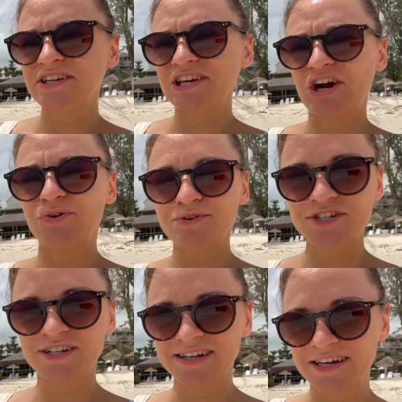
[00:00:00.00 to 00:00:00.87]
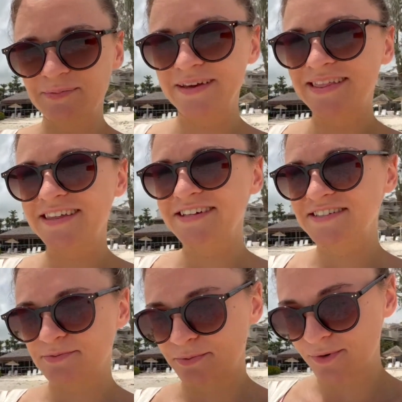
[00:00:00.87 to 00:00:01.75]
Ocean could be this
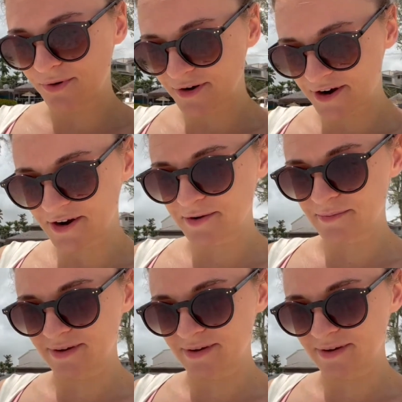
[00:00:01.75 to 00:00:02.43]
warm.